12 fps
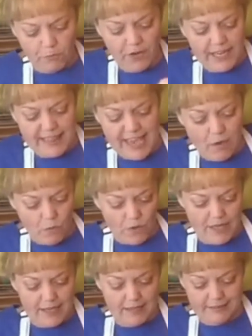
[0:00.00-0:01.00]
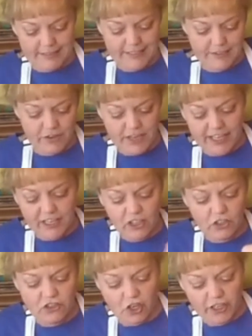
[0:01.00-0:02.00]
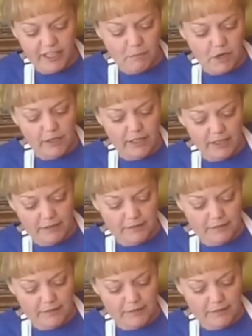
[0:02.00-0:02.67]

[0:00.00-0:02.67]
that well. And it's going to get a little chunky monkey.